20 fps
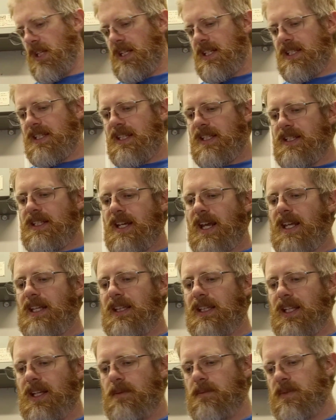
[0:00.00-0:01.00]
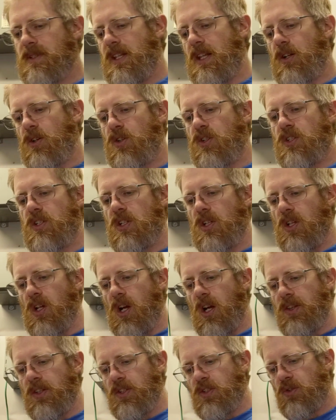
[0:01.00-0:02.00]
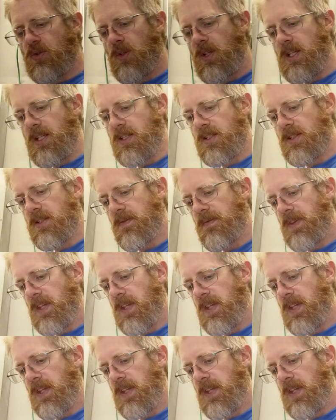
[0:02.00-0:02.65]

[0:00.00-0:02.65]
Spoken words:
is the dead limbs that are still on the trees.